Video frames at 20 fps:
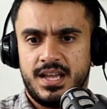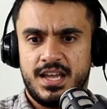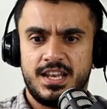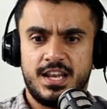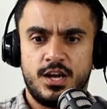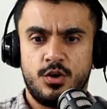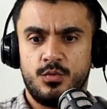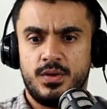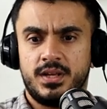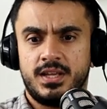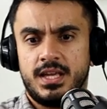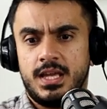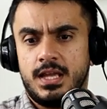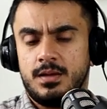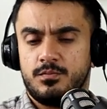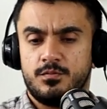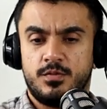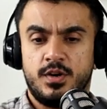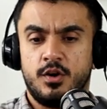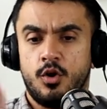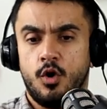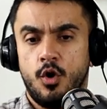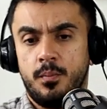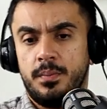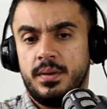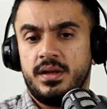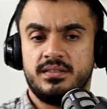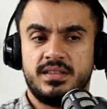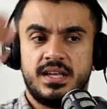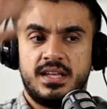And now we keep, we're
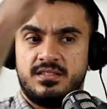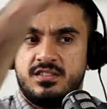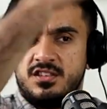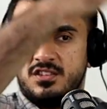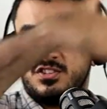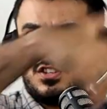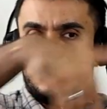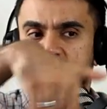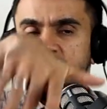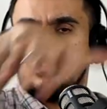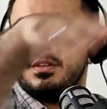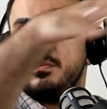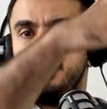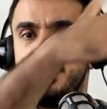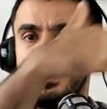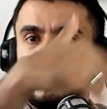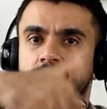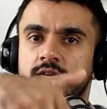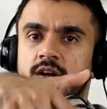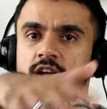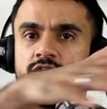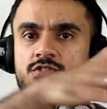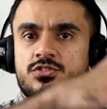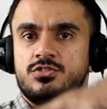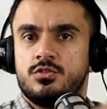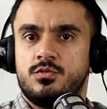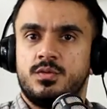hoping that this is the big rush.